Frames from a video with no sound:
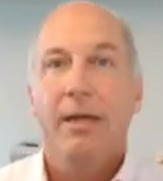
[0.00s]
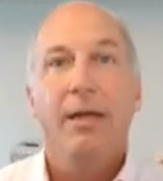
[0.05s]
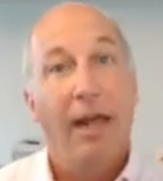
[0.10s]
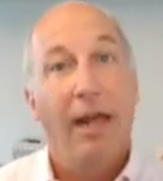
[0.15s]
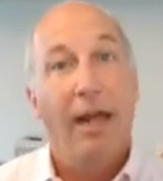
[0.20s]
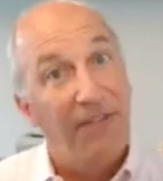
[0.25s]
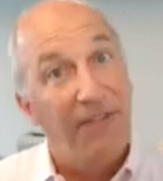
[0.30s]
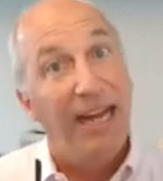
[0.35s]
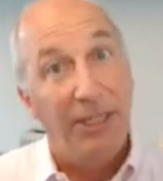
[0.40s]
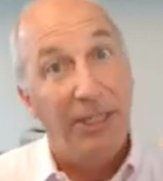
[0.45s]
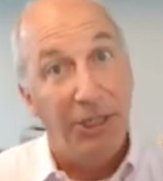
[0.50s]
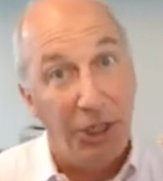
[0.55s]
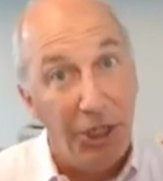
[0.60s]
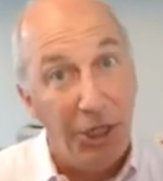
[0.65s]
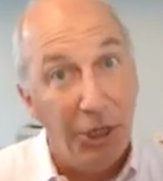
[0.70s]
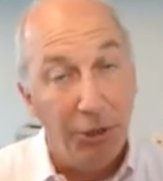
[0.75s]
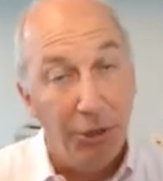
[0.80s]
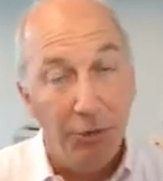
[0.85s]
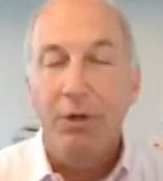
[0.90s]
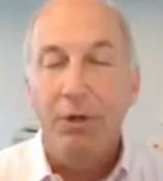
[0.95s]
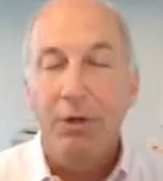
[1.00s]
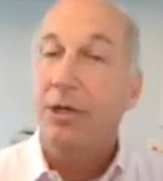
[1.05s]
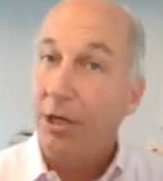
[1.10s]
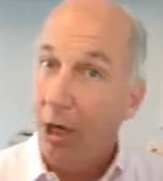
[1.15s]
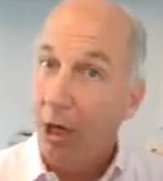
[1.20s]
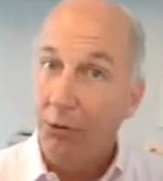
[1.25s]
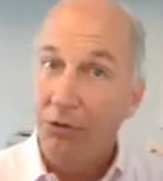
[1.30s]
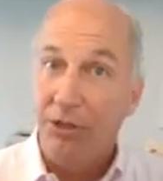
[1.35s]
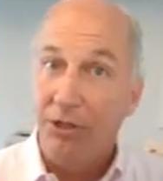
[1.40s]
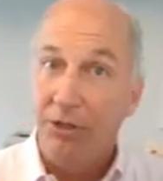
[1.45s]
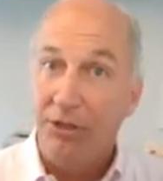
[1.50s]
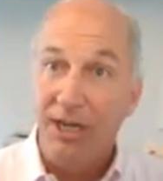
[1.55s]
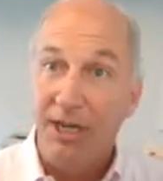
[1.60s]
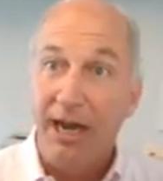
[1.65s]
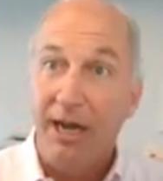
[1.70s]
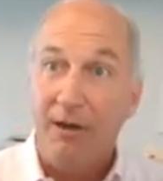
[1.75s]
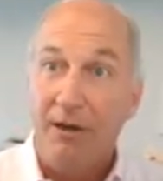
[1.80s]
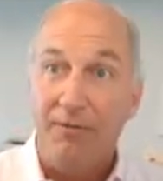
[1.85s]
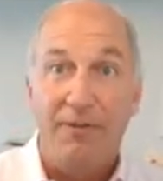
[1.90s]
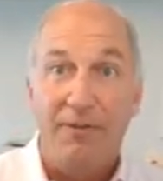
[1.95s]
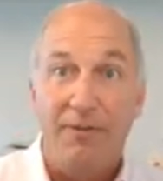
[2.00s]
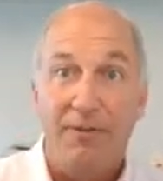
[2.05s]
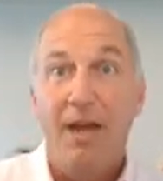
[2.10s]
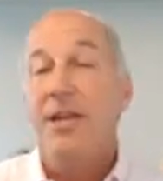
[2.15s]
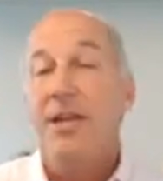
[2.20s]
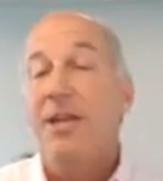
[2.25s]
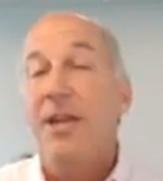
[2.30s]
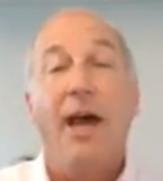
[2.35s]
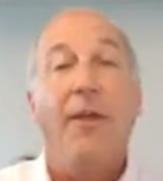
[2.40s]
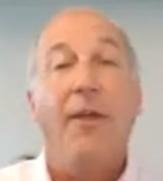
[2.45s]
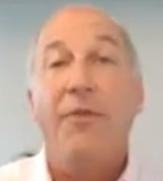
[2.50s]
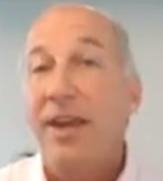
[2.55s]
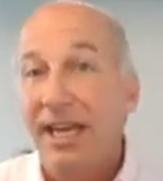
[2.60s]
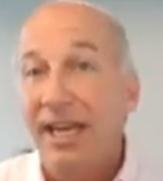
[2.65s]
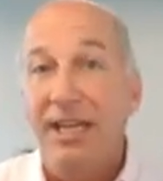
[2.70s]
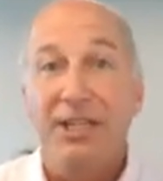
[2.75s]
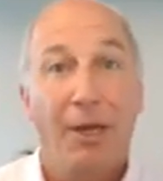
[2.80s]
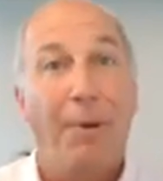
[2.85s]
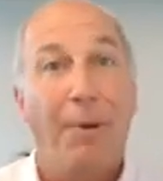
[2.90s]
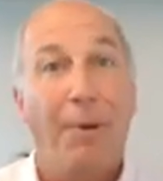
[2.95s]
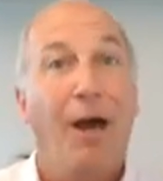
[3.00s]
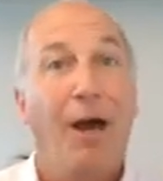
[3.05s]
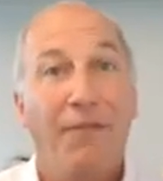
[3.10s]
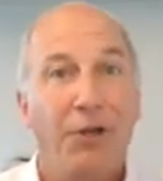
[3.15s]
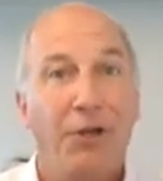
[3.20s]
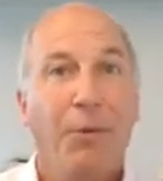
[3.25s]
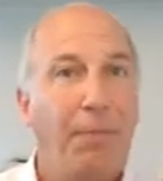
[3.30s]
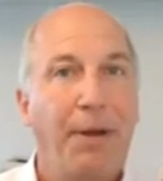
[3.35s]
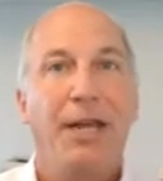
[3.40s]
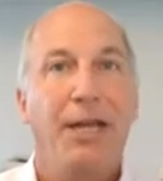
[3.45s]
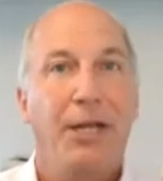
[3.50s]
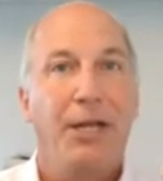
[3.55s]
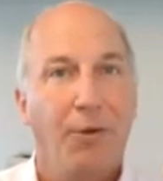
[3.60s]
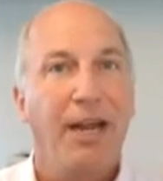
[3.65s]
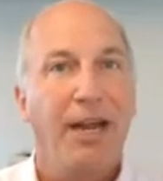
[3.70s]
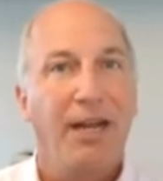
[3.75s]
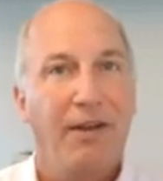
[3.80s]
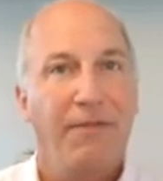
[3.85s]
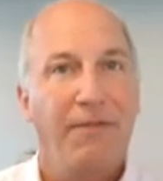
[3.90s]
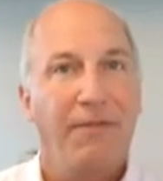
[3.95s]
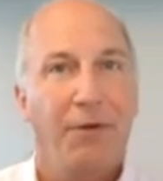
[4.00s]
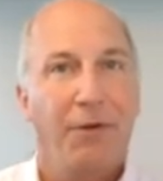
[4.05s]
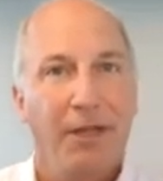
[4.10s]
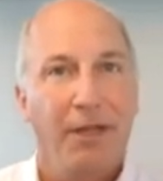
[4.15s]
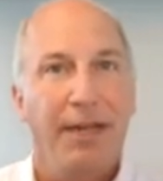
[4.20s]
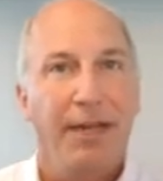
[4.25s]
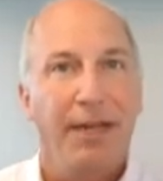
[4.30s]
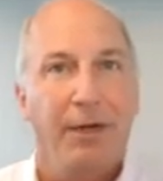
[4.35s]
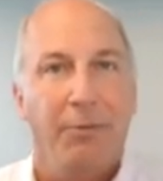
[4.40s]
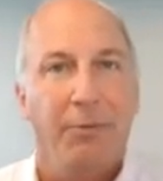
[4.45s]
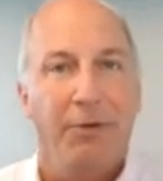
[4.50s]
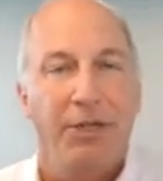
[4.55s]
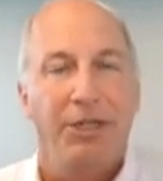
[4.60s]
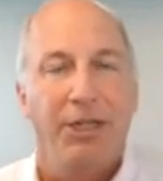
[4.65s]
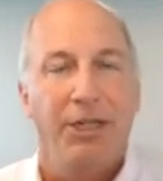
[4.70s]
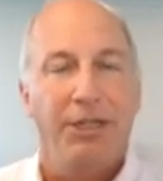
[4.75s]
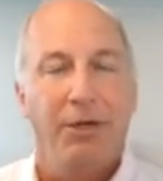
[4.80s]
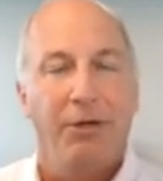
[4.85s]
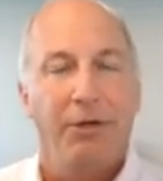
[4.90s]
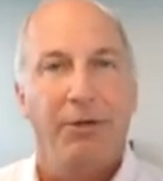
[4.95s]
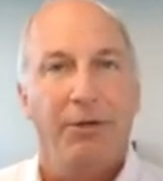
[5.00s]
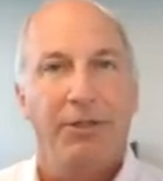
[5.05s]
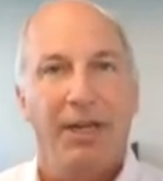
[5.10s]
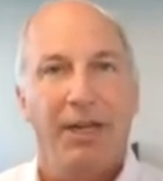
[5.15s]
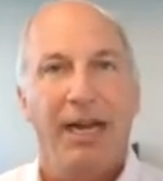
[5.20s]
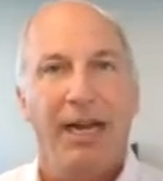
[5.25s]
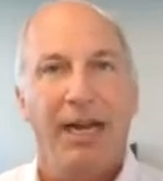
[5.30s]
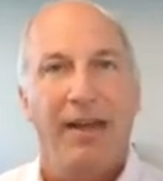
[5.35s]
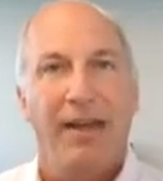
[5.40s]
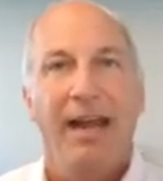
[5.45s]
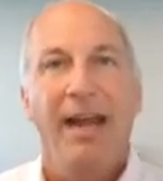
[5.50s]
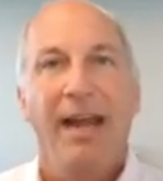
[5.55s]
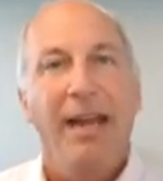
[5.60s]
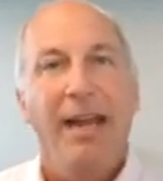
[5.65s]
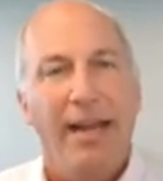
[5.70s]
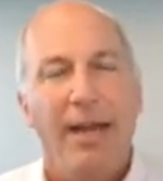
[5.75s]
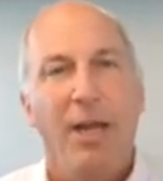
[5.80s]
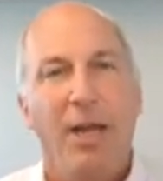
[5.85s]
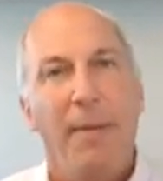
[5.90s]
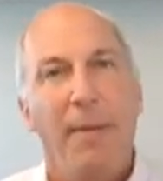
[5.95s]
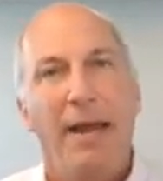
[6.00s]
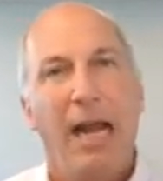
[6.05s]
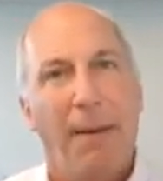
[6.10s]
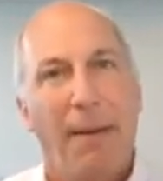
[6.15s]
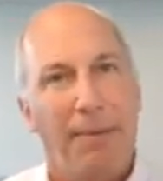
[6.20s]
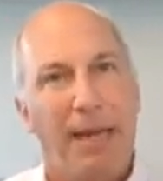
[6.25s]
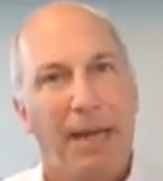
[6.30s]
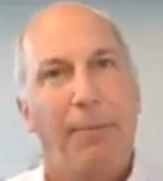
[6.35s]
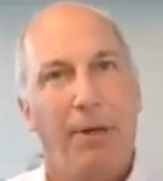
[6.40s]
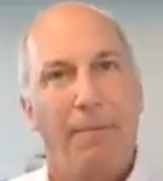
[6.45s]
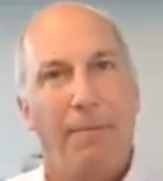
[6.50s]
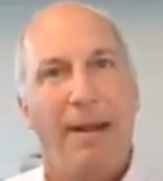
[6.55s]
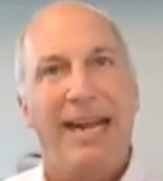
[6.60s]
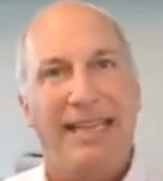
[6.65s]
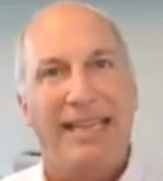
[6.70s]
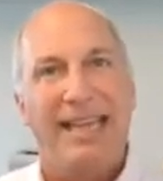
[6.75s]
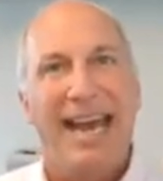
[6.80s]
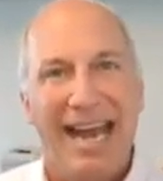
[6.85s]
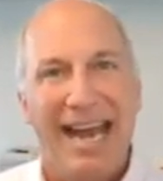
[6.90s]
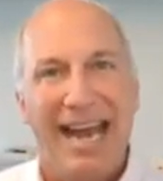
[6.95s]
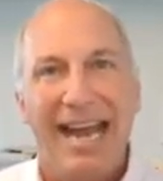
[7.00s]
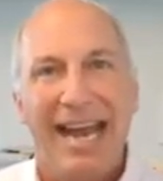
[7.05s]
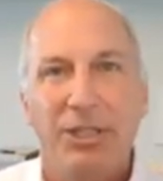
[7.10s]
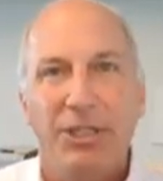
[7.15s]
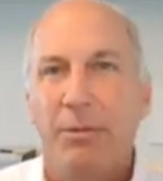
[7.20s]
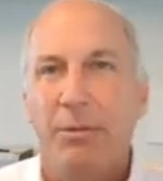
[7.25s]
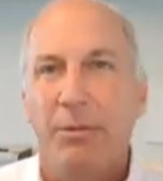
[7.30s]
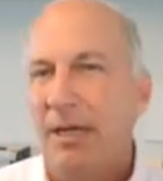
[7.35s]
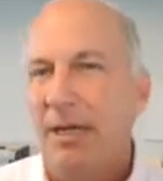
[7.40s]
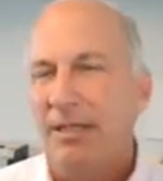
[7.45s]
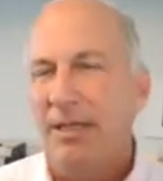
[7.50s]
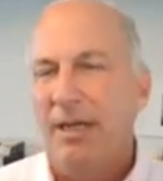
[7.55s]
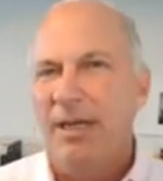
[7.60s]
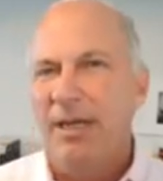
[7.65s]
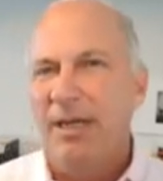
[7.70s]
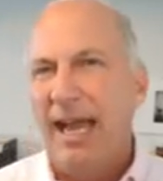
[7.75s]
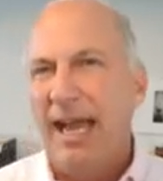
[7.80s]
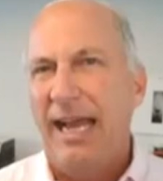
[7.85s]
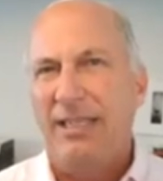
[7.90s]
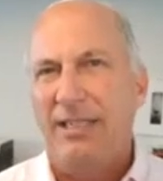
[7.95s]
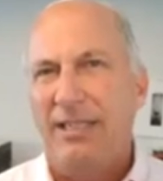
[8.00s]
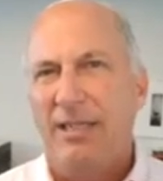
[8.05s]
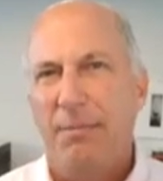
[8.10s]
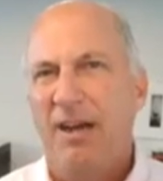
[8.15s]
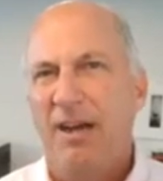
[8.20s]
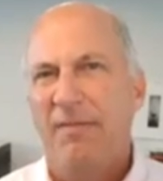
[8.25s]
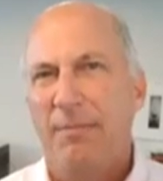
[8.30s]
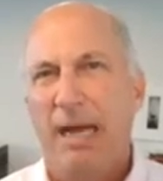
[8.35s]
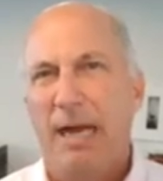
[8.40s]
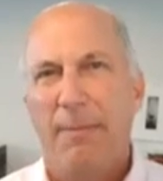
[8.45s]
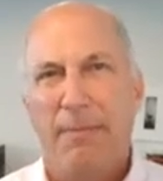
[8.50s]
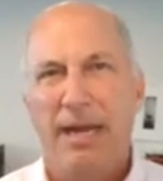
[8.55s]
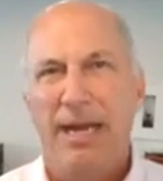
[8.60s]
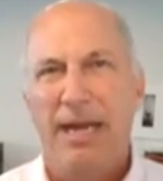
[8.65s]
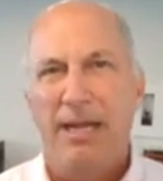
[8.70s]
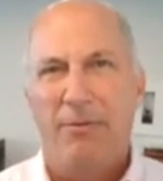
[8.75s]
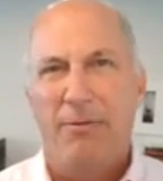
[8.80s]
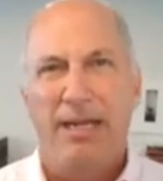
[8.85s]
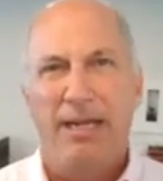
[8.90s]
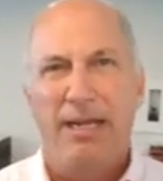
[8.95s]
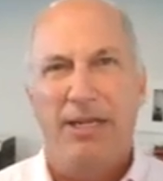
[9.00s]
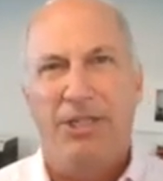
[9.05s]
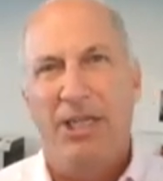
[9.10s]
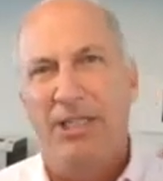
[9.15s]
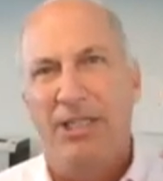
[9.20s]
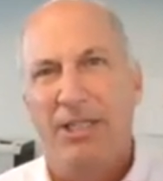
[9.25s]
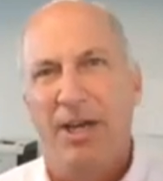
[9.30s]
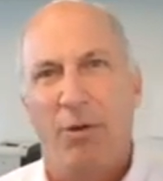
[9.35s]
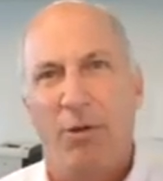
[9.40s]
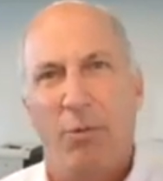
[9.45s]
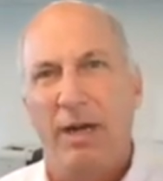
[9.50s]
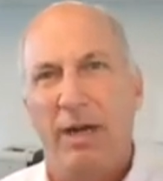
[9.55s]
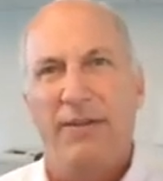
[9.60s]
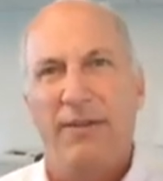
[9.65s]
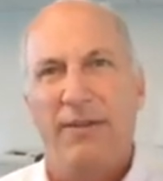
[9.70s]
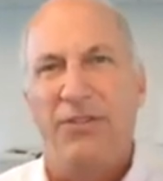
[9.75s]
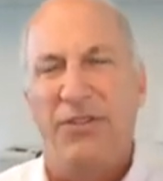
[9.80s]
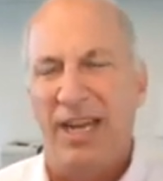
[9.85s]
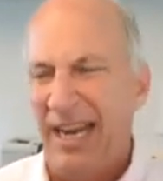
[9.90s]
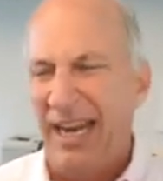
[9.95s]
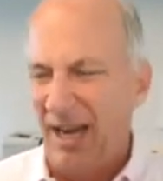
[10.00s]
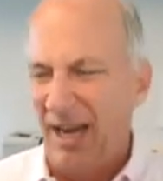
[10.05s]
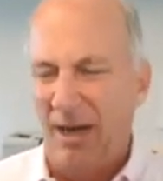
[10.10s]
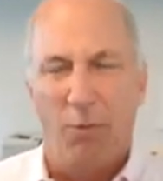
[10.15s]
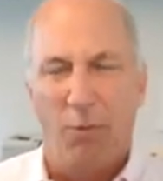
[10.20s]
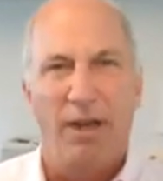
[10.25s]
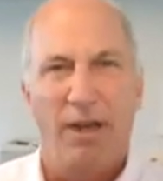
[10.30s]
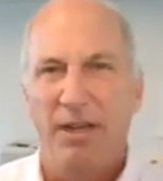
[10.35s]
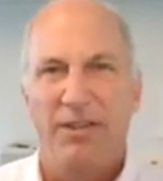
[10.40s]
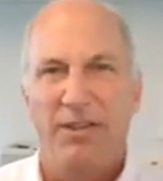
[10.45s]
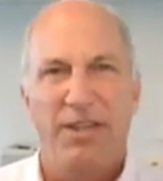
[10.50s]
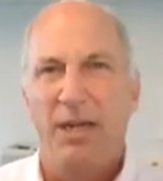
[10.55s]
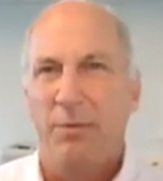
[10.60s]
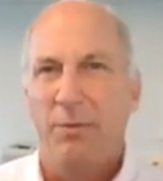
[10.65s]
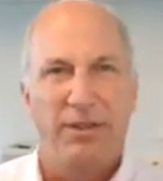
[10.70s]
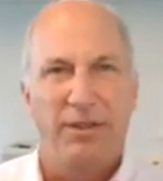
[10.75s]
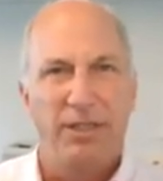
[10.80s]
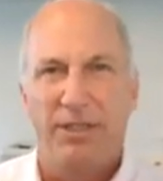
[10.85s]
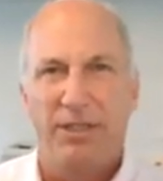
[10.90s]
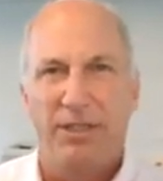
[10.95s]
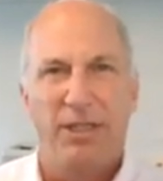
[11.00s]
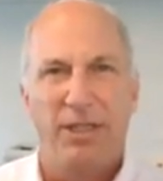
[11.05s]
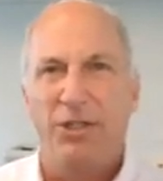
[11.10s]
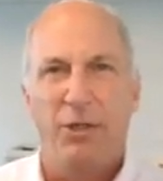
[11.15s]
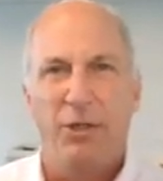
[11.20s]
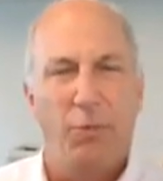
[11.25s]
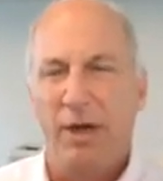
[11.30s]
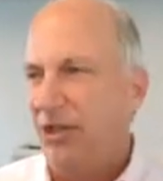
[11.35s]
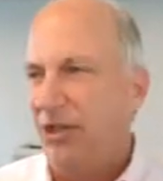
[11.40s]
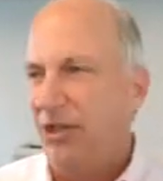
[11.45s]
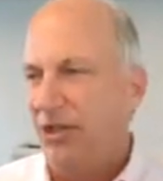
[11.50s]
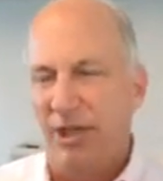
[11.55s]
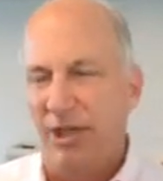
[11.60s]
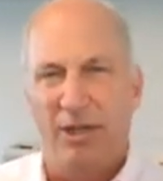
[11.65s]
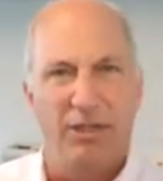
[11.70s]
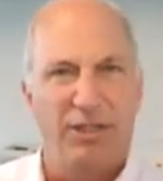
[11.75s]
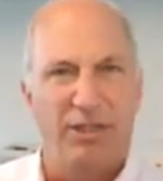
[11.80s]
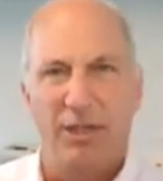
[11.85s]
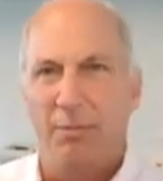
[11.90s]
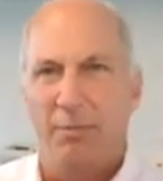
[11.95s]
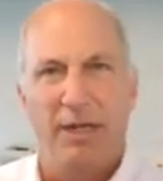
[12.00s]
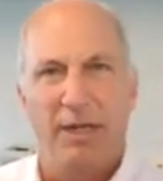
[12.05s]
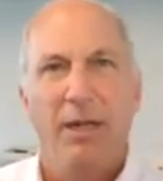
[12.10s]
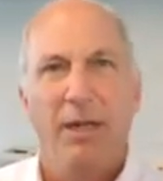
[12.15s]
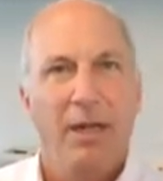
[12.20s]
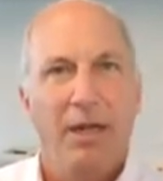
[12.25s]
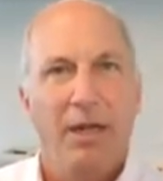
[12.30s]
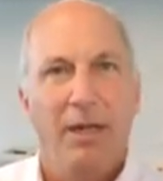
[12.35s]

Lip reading: And if that's you, coach yourself. Nothing is above your pay grade if you're a leader. We just heard her say that. Now, you may not be able to make that answer, but that's above my pay grade is just another way of saying I don't want to deal with this situation or someone else.